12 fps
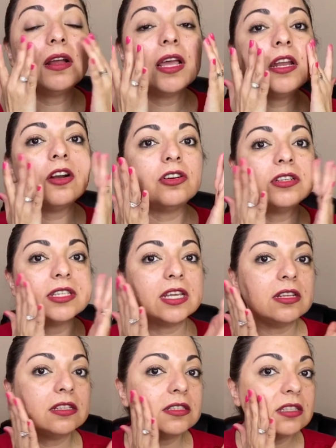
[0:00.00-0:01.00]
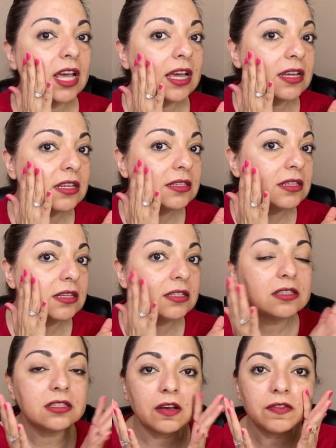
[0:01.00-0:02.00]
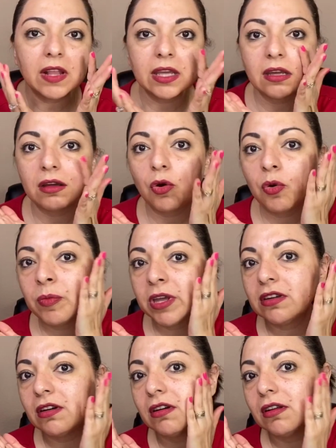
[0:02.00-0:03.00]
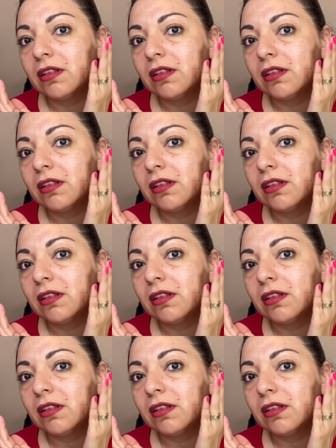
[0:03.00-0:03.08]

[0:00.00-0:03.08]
and our skin is nice and soft, like a, oh my god,